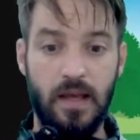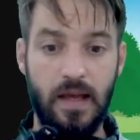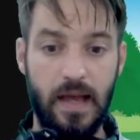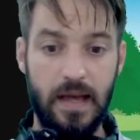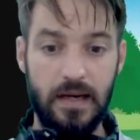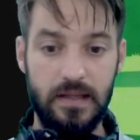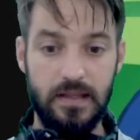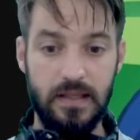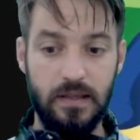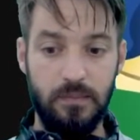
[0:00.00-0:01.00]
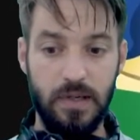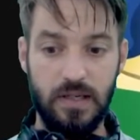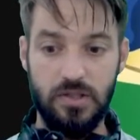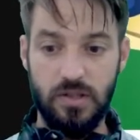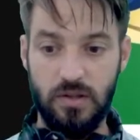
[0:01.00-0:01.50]
And in
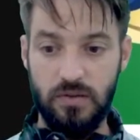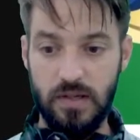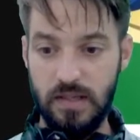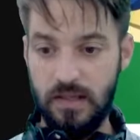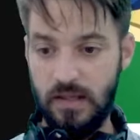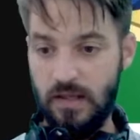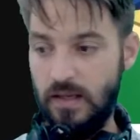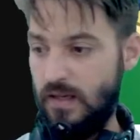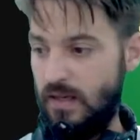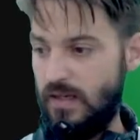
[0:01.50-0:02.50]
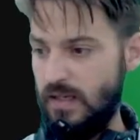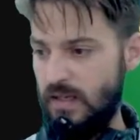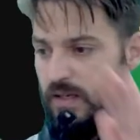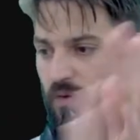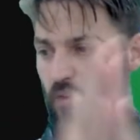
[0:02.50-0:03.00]
picture three,
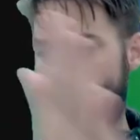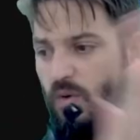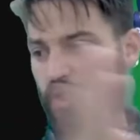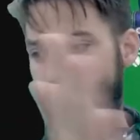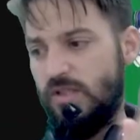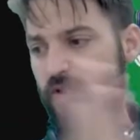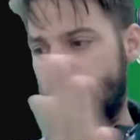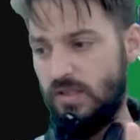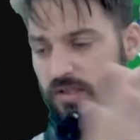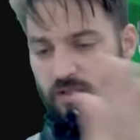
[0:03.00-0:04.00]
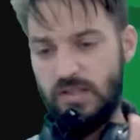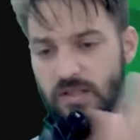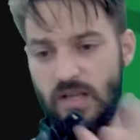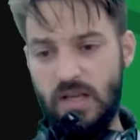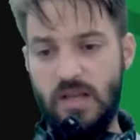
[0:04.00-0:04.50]
he washes
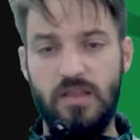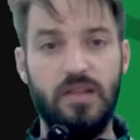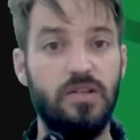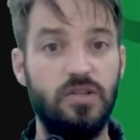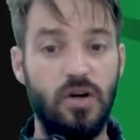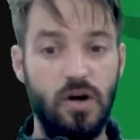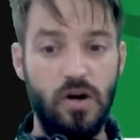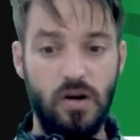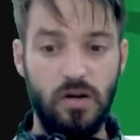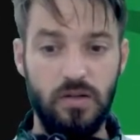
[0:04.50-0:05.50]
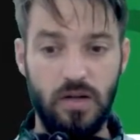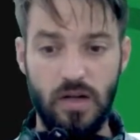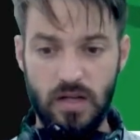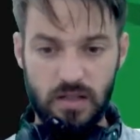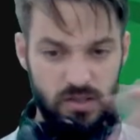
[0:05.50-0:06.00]
the dog,
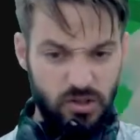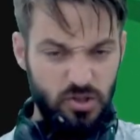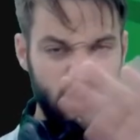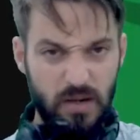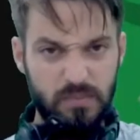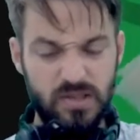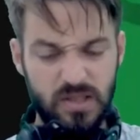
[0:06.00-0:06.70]
scrubs the